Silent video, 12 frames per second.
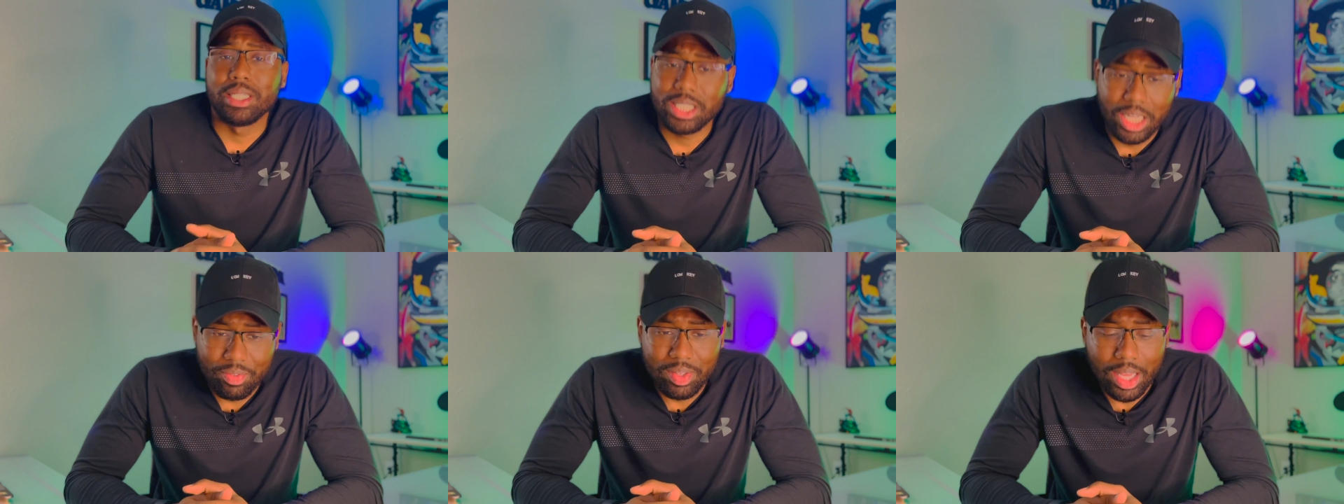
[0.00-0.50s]

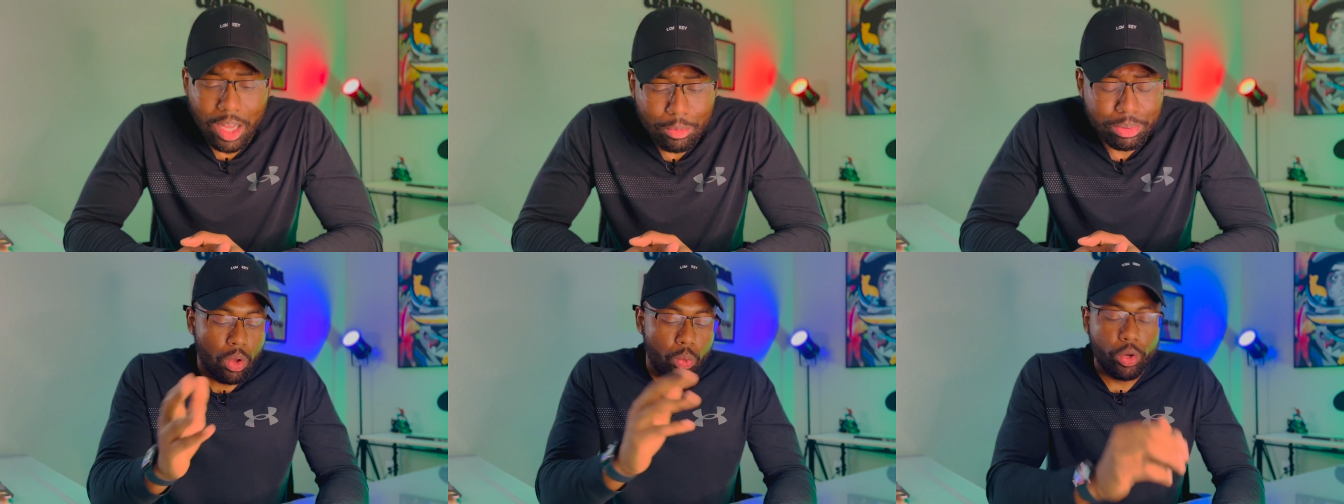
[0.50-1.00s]
definitely
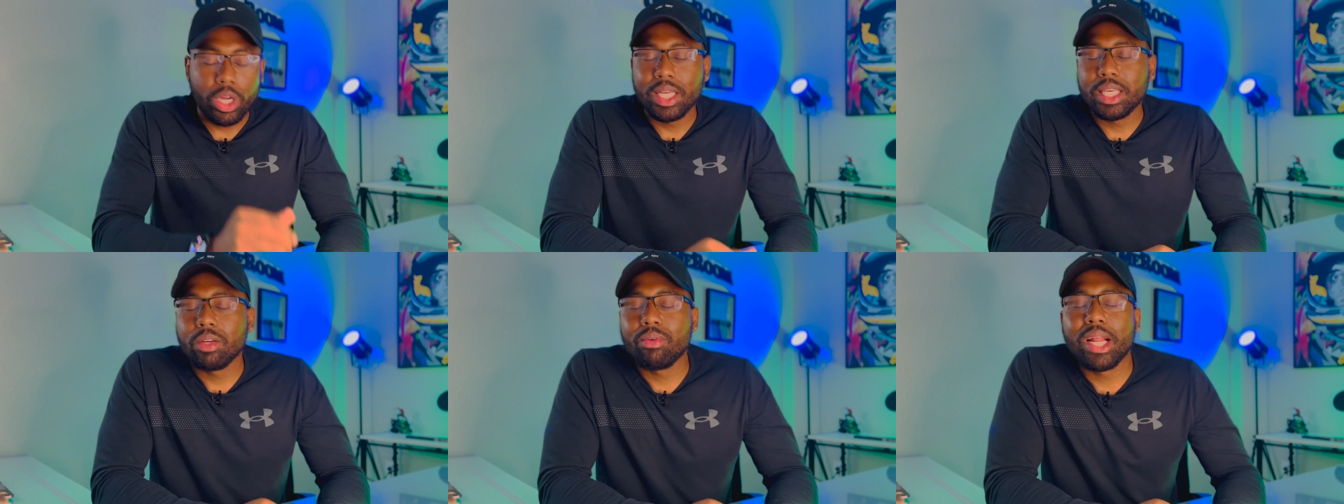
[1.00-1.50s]
helps. We're gonna
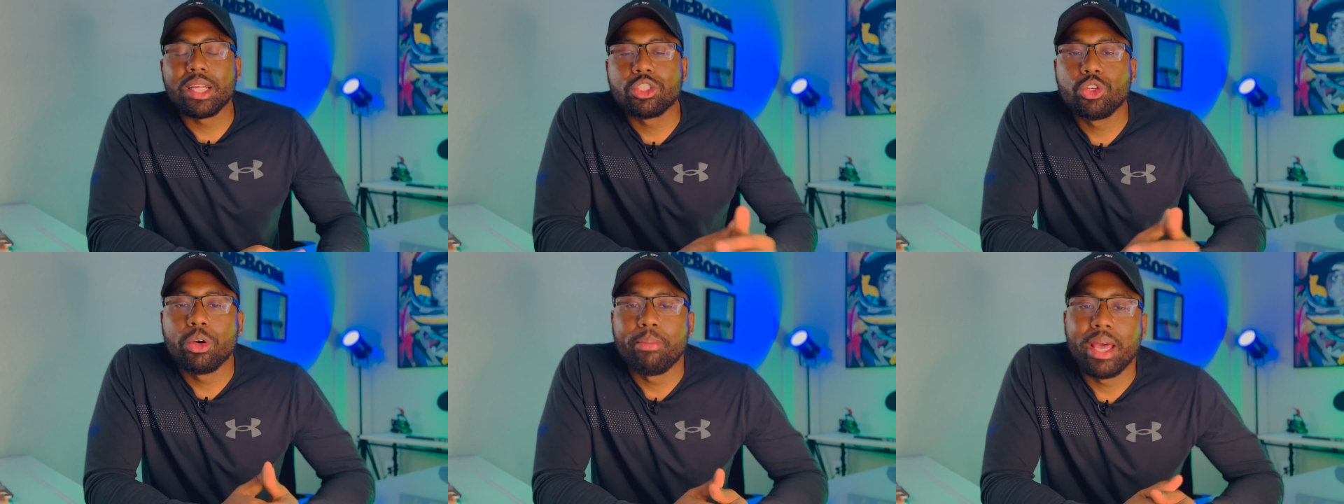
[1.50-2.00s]
get right
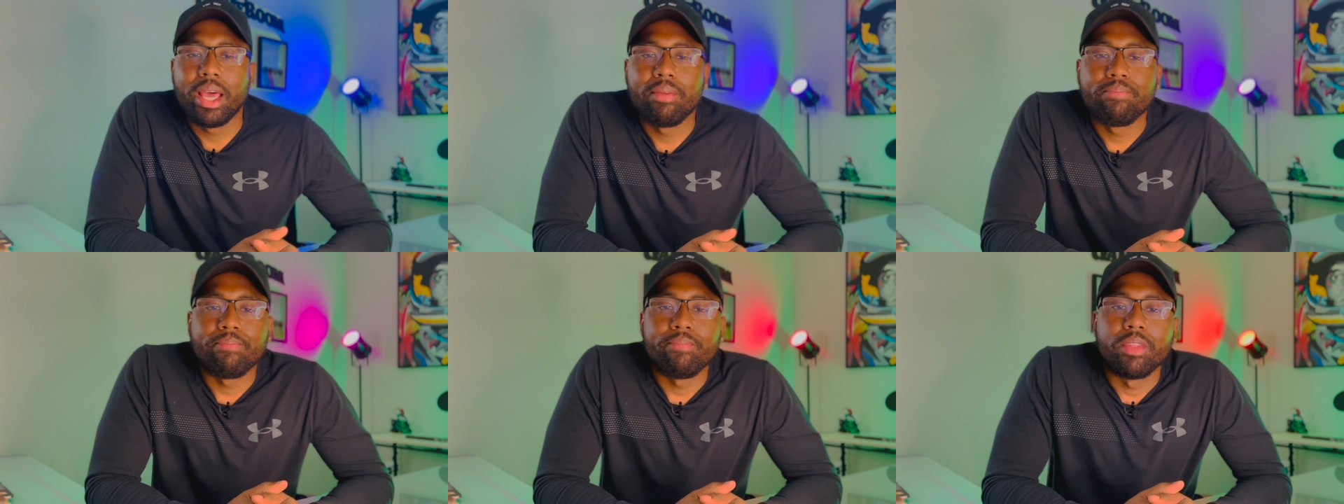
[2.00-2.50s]
into it,
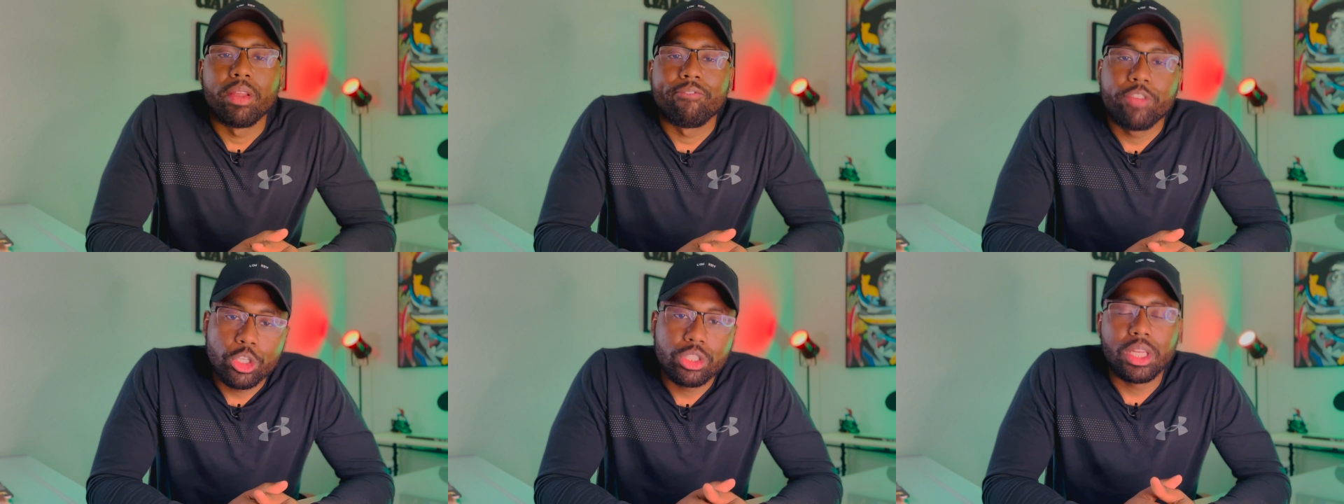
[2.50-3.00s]
man.
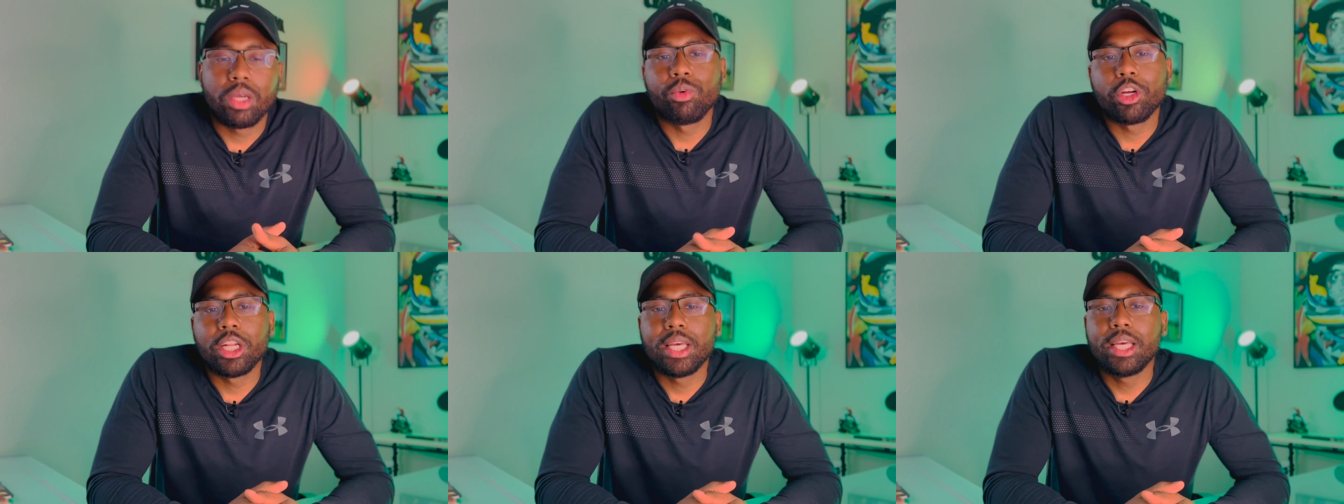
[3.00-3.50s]
First thing we're
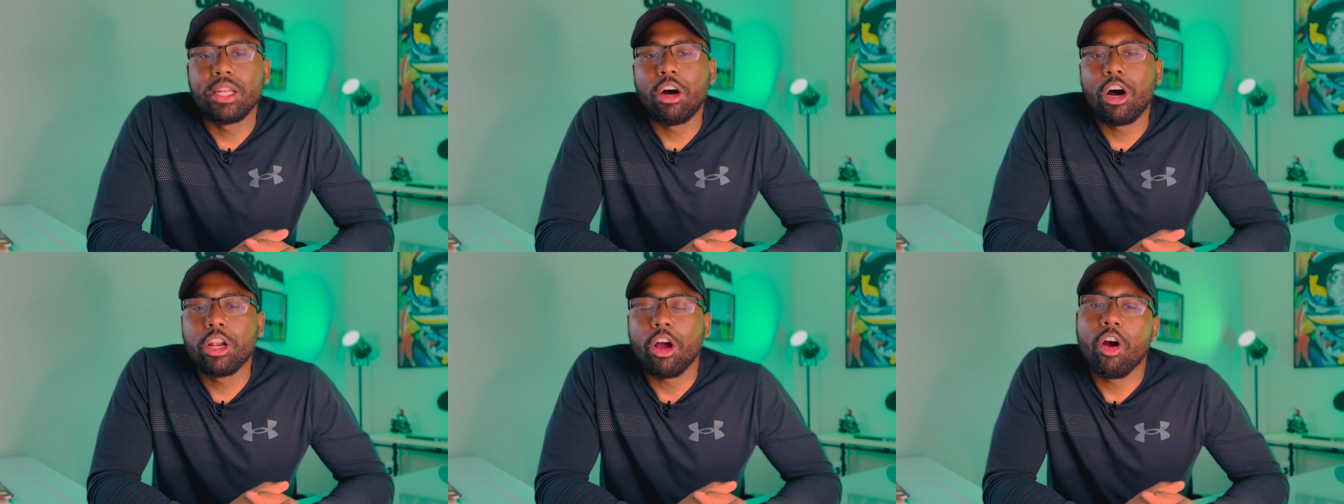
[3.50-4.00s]
gonna hit
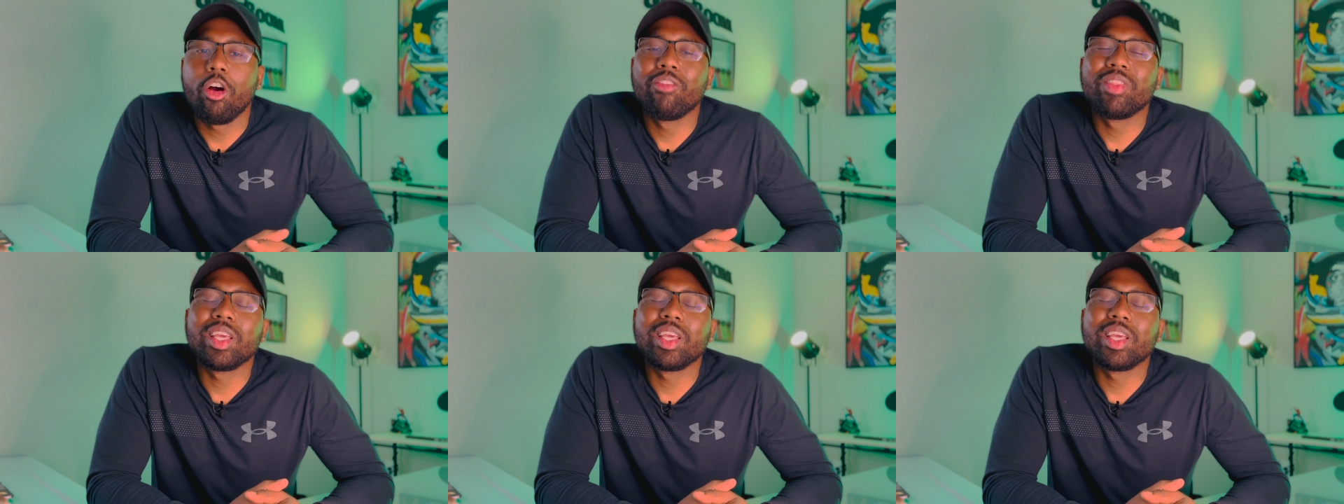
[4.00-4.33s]
on are the